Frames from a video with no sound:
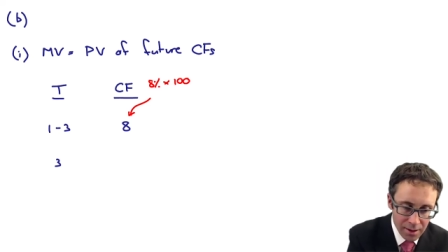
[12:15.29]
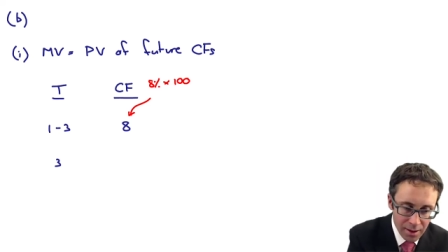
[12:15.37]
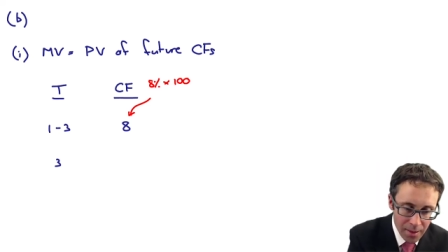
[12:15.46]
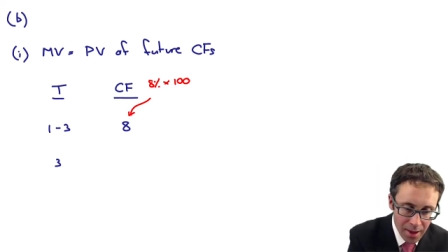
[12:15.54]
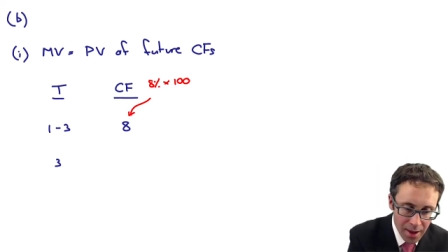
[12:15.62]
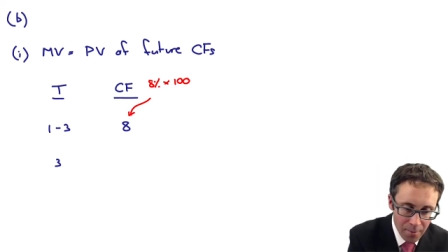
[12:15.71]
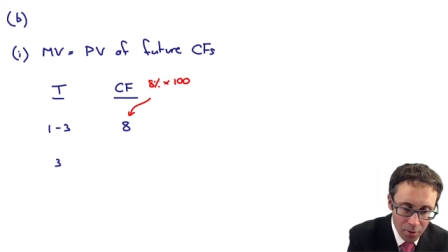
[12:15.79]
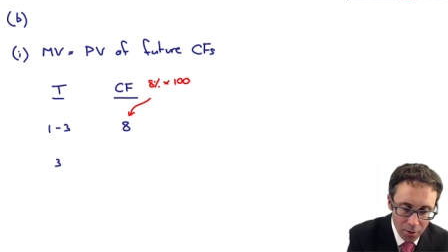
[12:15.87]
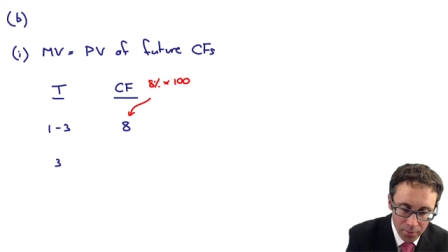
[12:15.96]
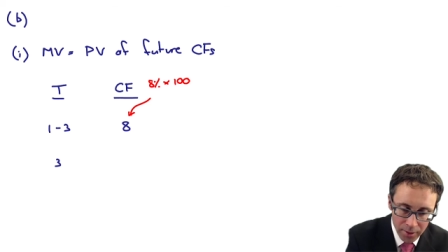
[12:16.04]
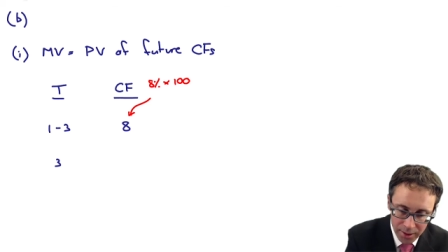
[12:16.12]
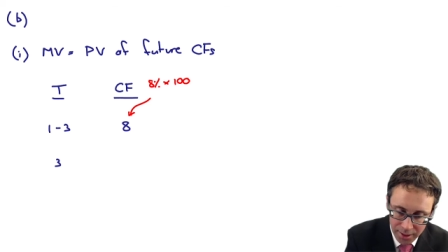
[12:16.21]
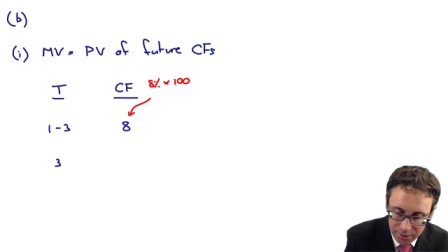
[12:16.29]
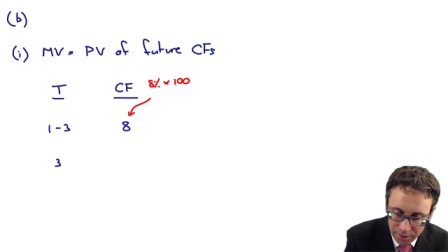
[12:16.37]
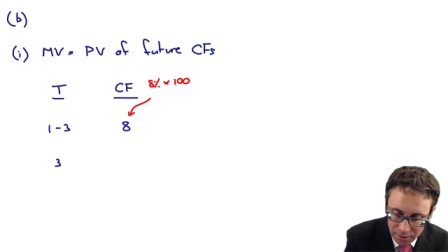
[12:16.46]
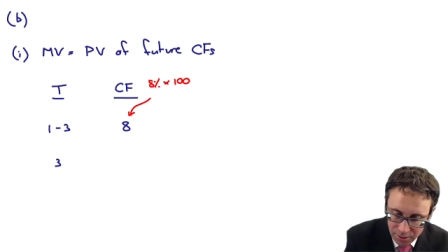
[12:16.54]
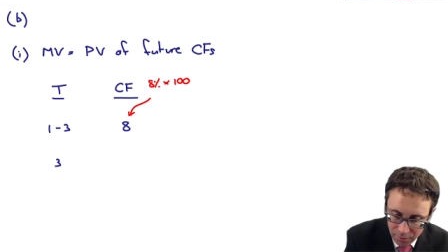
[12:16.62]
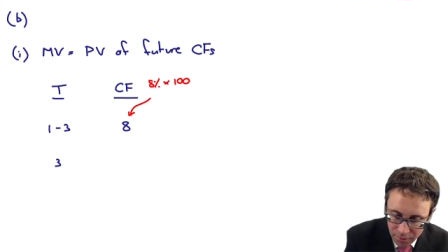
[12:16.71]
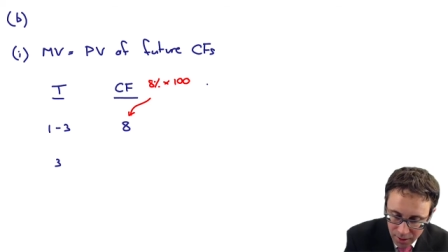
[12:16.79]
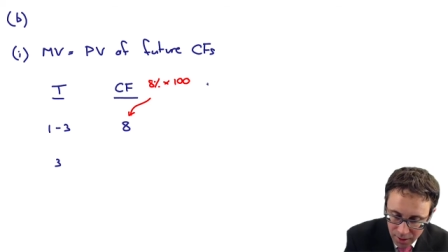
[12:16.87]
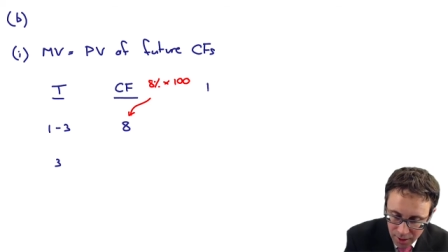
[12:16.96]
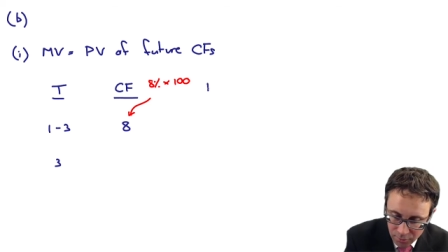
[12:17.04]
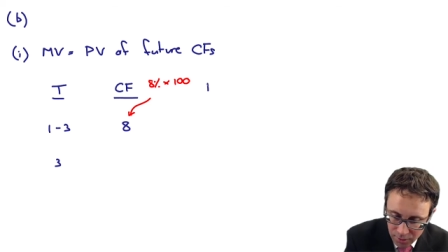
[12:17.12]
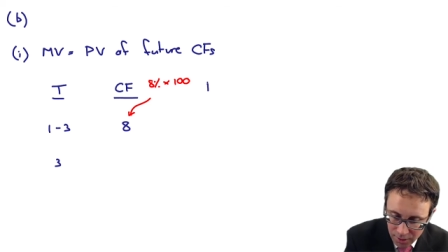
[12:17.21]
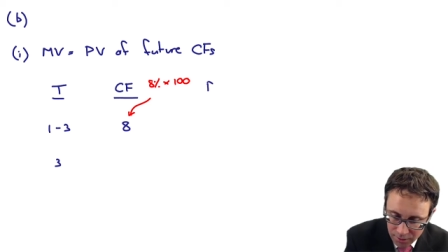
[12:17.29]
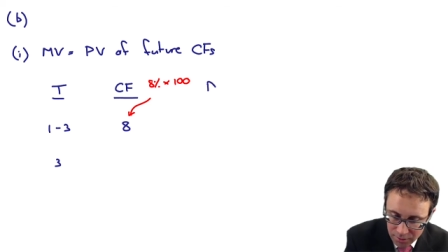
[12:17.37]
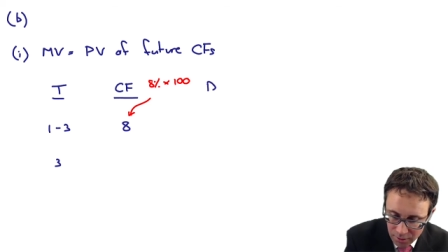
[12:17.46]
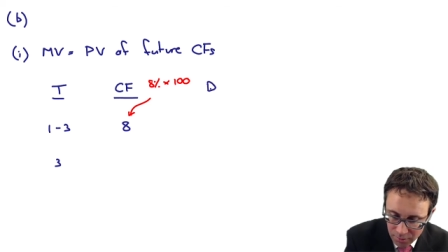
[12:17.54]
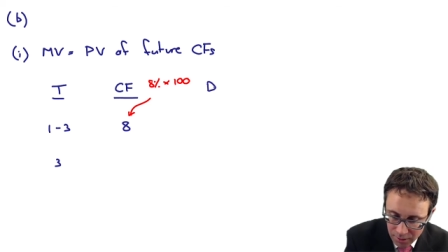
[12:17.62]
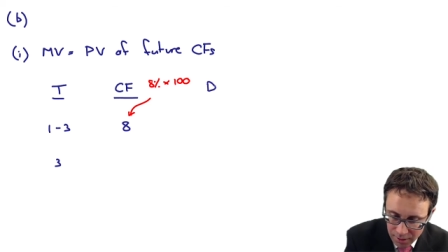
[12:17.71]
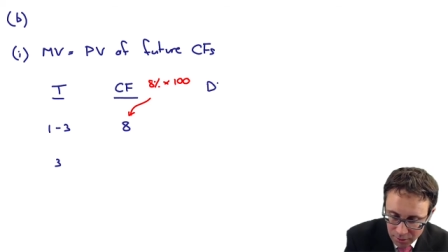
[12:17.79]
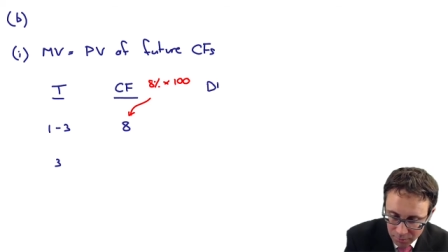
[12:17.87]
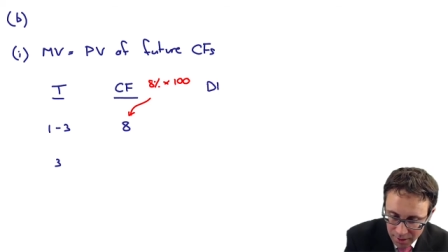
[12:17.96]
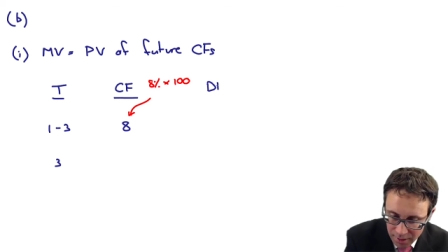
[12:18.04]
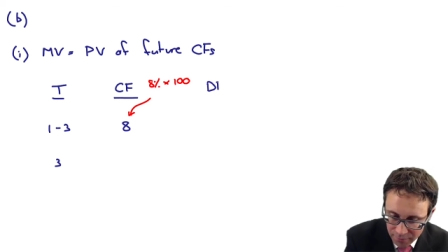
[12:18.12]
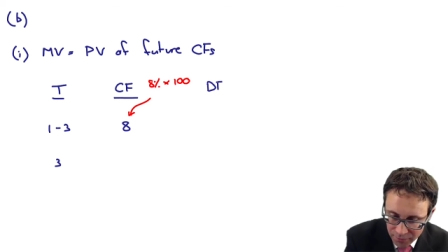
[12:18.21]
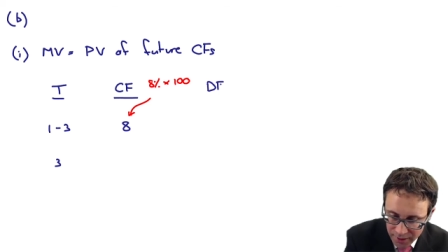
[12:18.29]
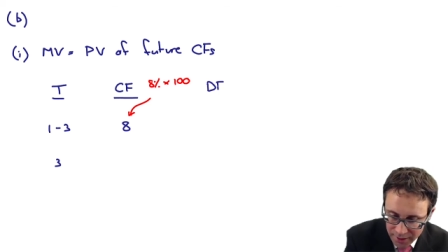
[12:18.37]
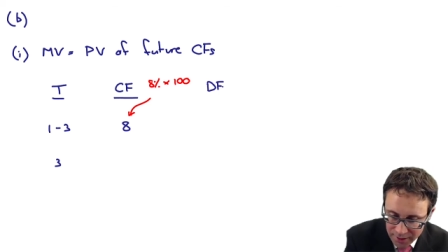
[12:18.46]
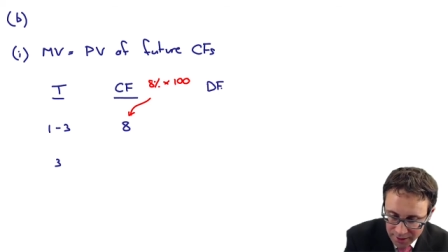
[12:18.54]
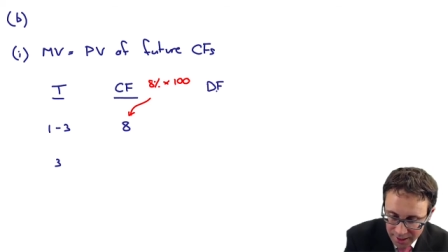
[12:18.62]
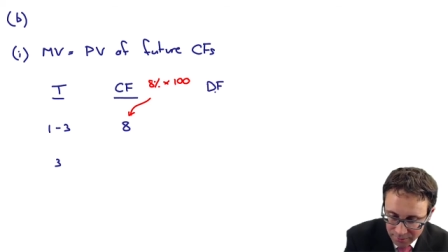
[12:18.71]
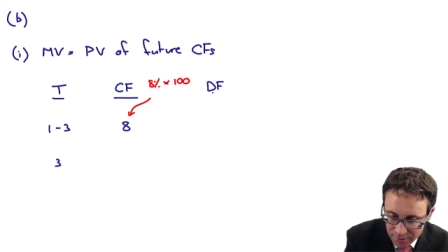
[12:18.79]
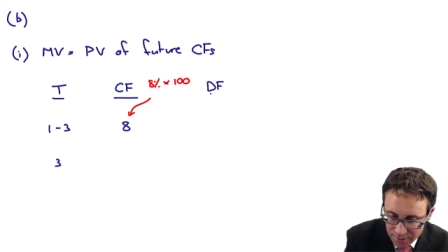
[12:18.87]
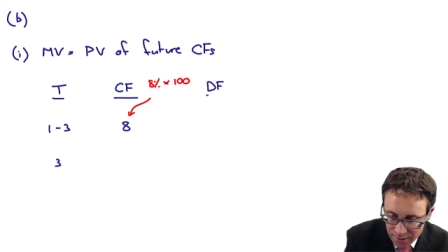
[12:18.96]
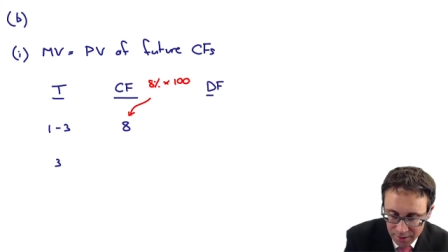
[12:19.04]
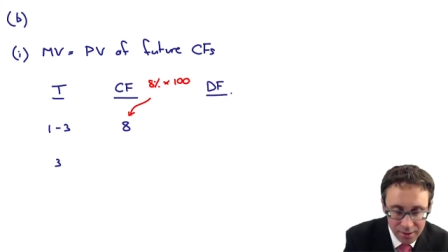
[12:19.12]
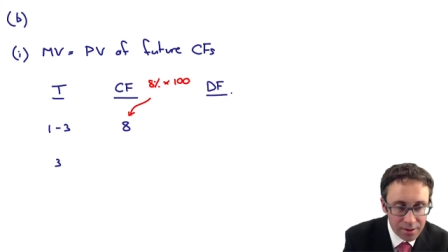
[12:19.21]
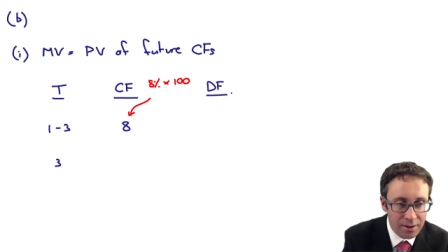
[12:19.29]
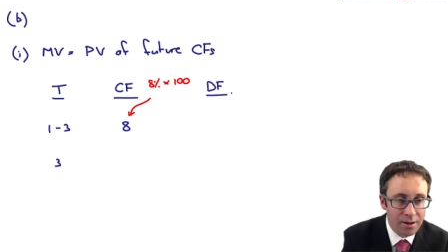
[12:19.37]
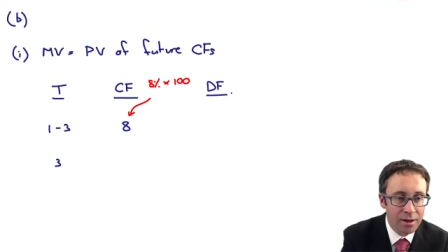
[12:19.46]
And then what we need to do there is we need to do a little bit of discounting.